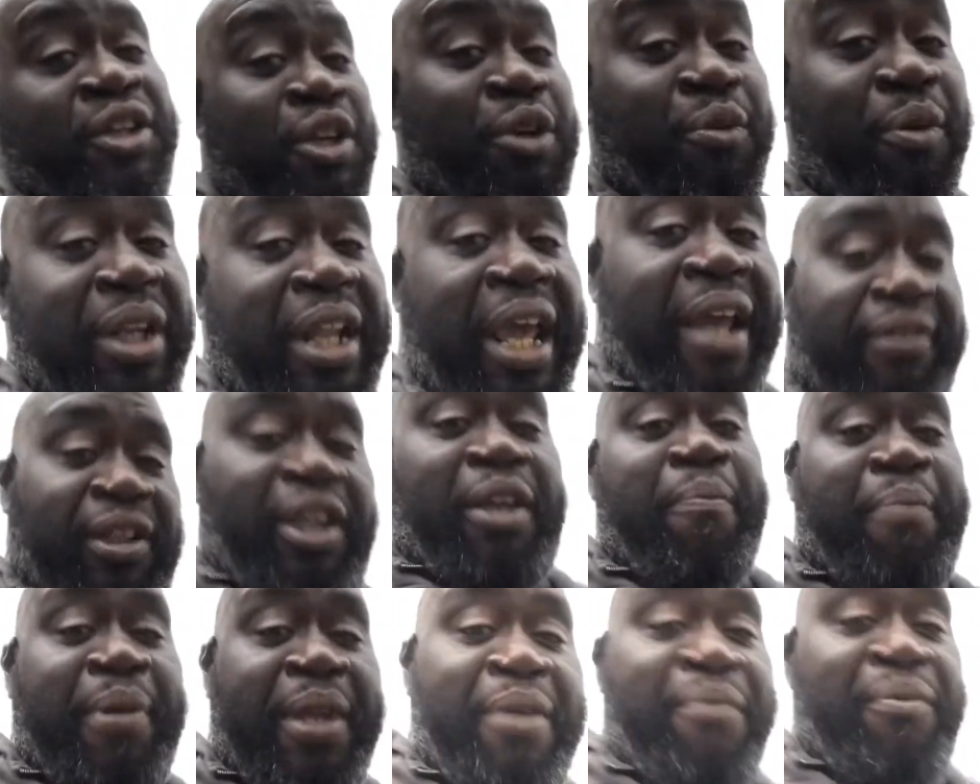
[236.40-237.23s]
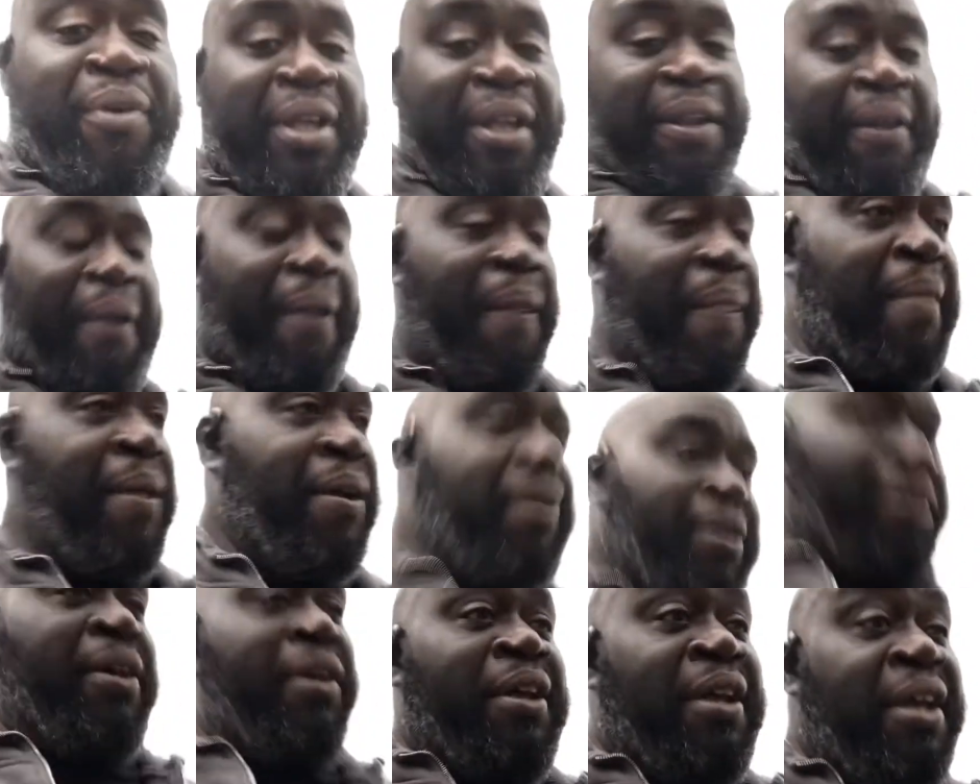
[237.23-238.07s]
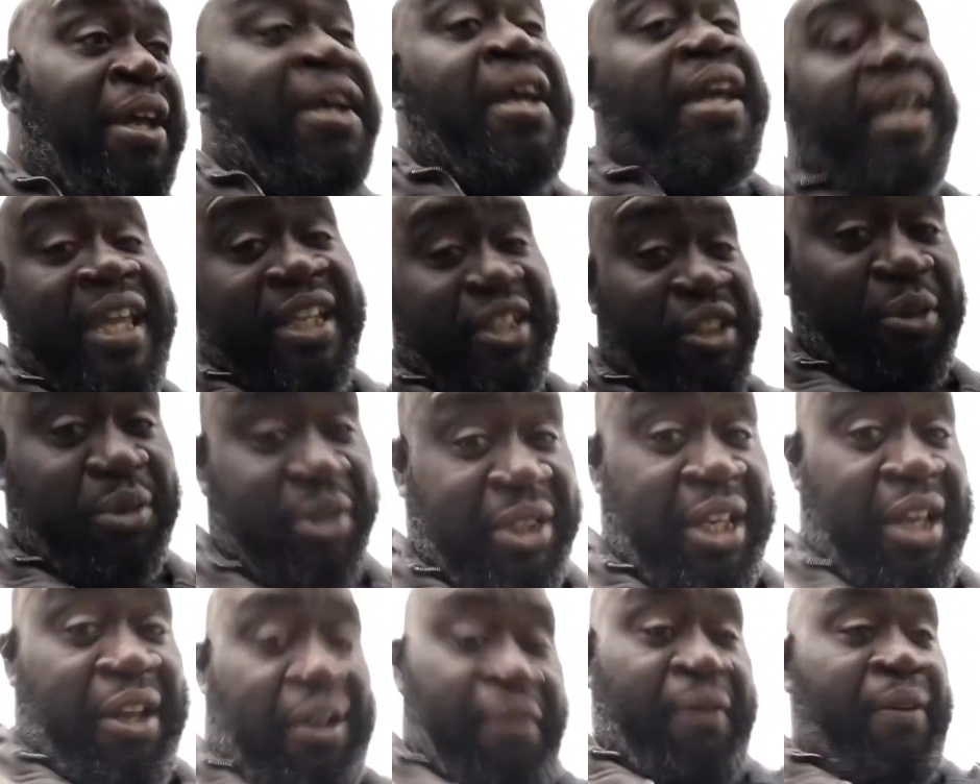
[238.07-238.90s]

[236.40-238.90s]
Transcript: really have to compete with is yourself.